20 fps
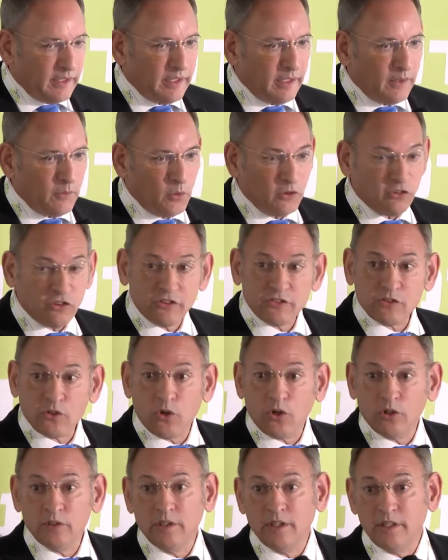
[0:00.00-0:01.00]
which is
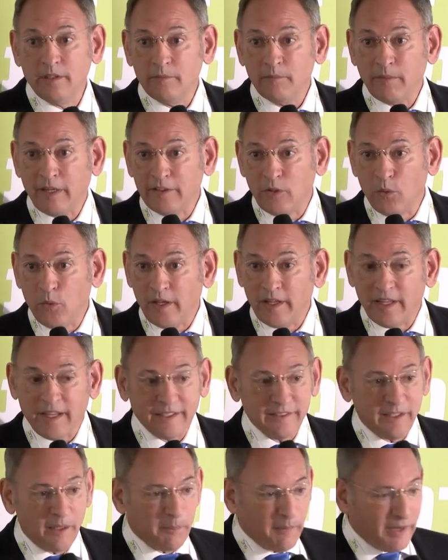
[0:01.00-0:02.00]
called, by the way,
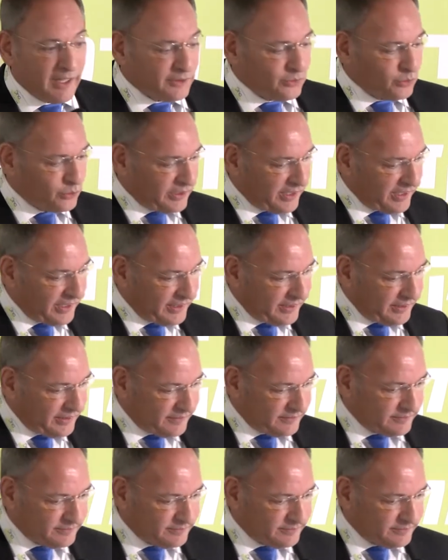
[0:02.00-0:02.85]
Adama today.